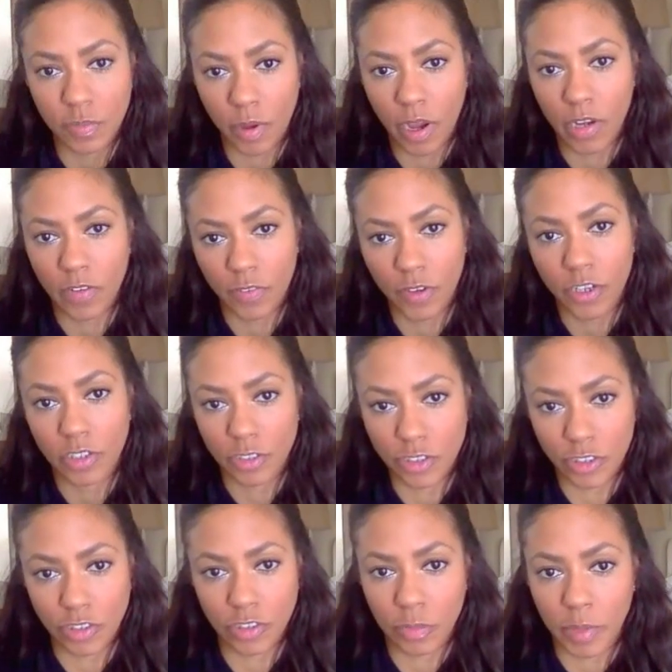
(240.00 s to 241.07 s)
of mind if you're
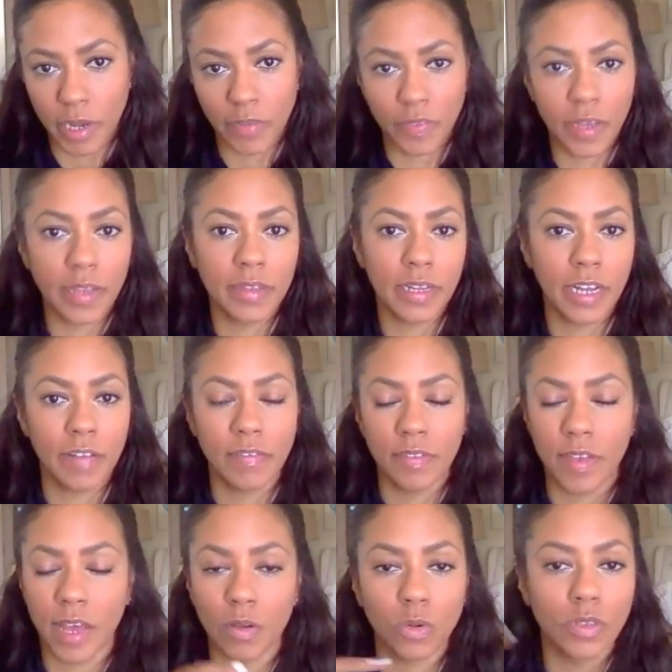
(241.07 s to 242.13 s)
concerned about that. And then after
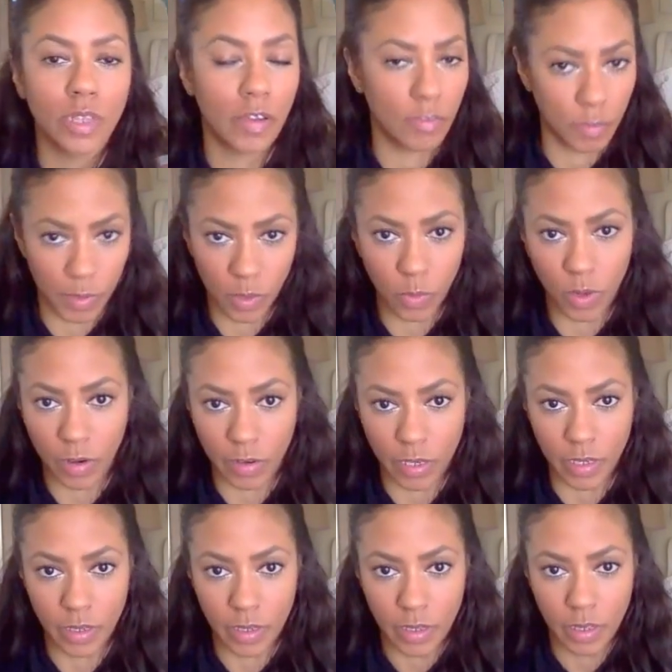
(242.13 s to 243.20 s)
that, it will never be a worry.
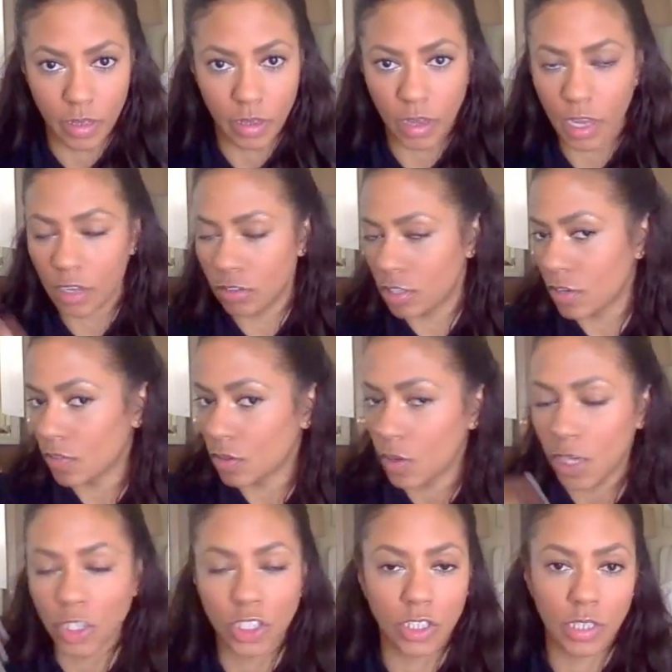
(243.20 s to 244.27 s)
Okay, you'll never
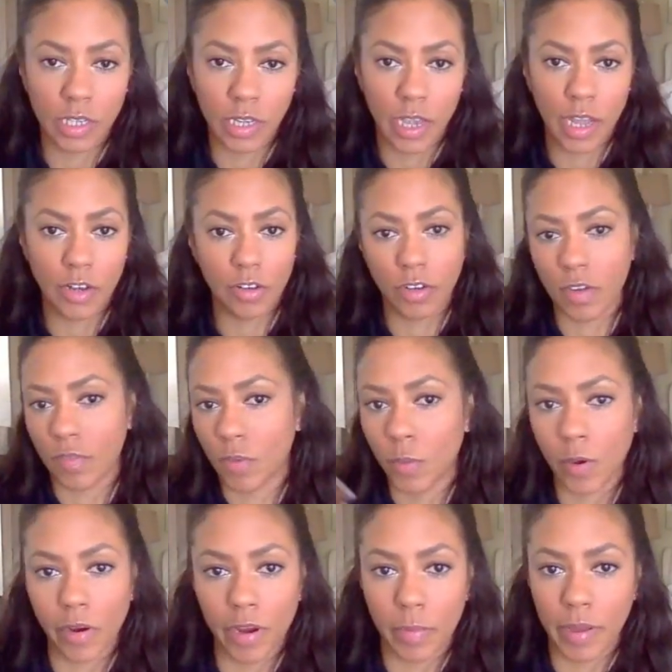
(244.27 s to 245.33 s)
question it again. You'll never
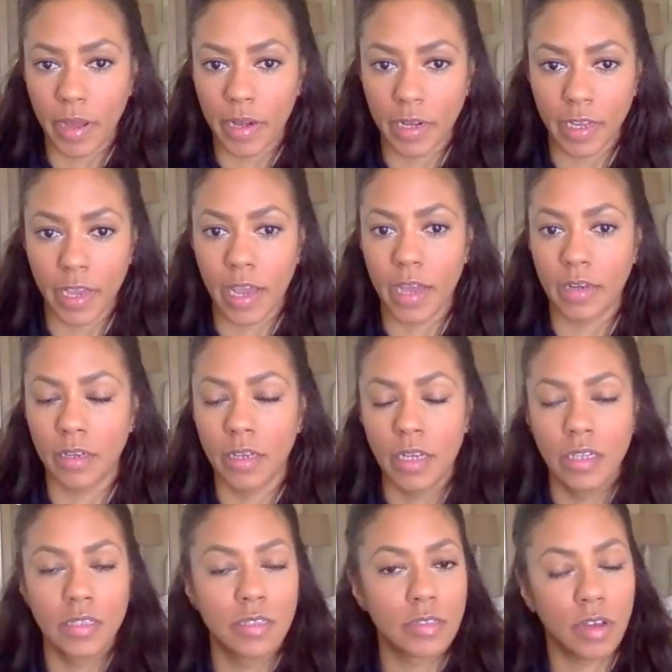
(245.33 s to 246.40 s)
worry about it again.
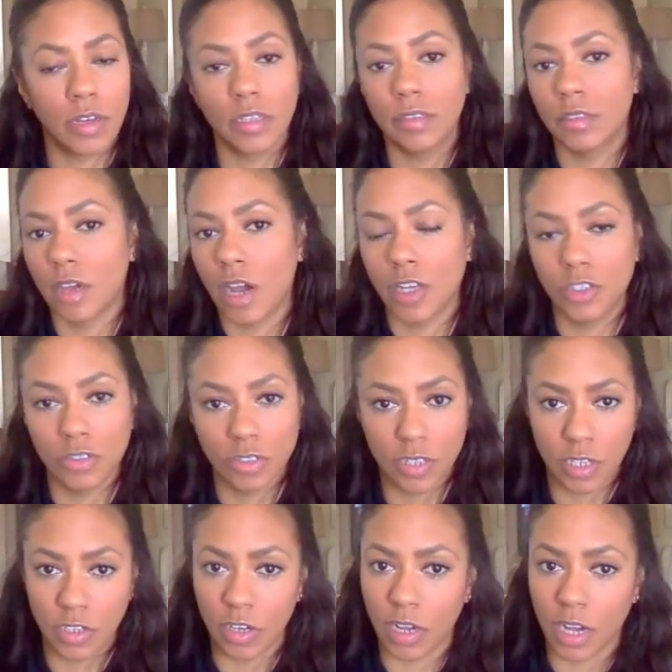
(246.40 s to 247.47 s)
It's done and done. You'll
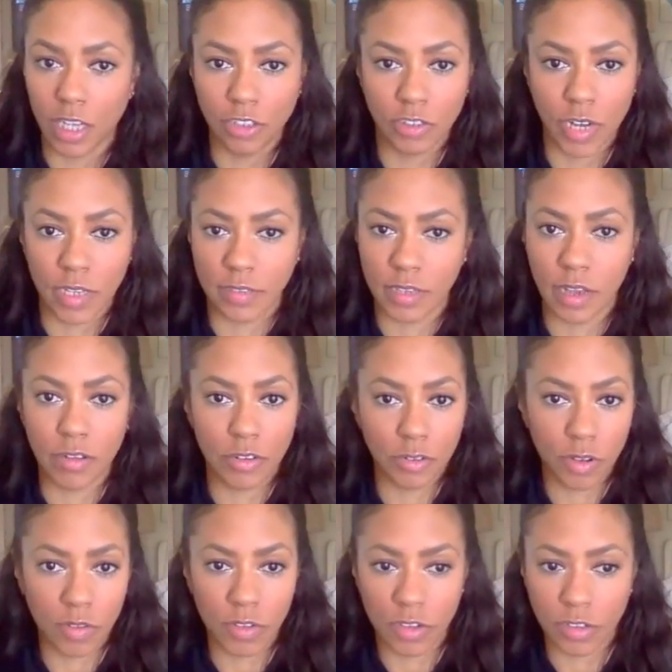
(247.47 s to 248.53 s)
send your contracts out. You
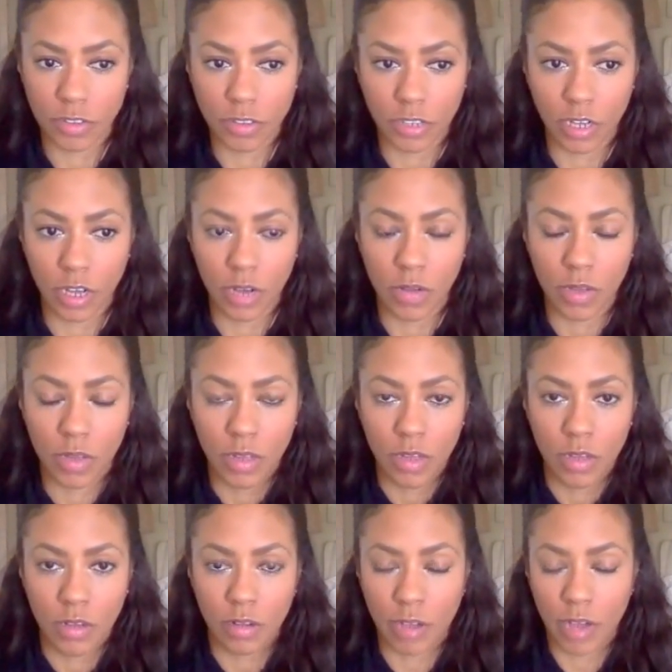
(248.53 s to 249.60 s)
know they're good to go.
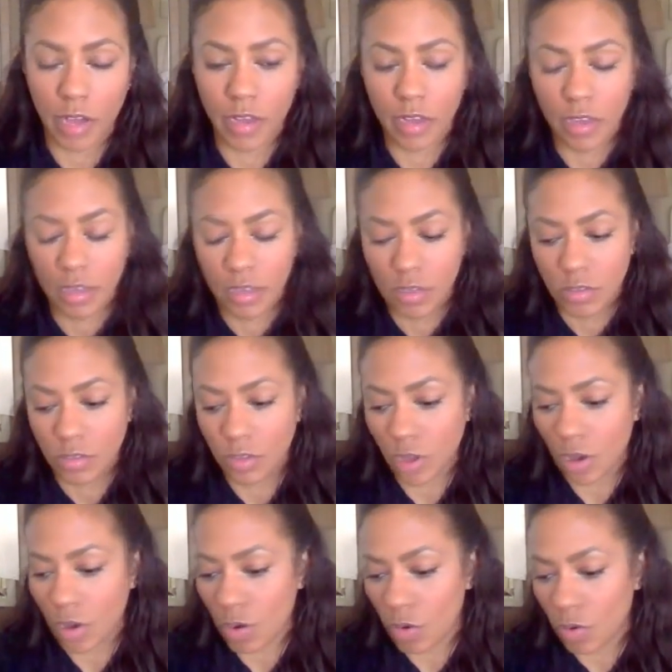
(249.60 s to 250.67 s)
Okay,
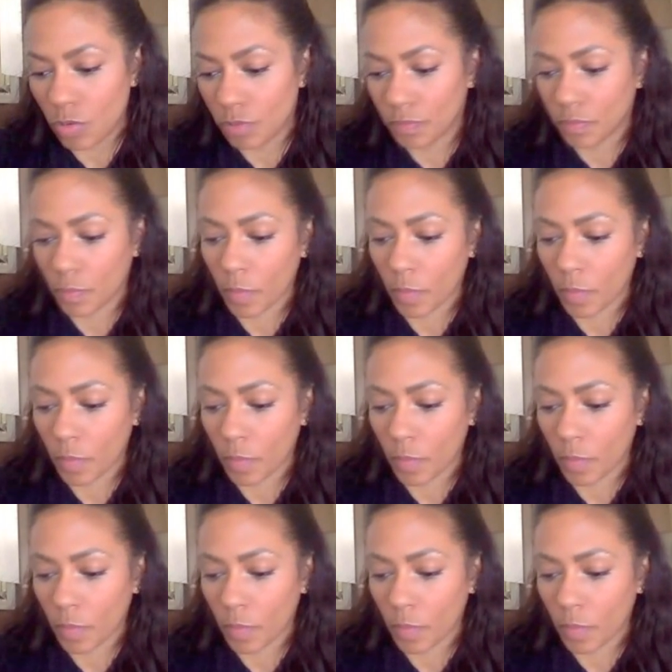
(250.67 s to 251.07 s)
so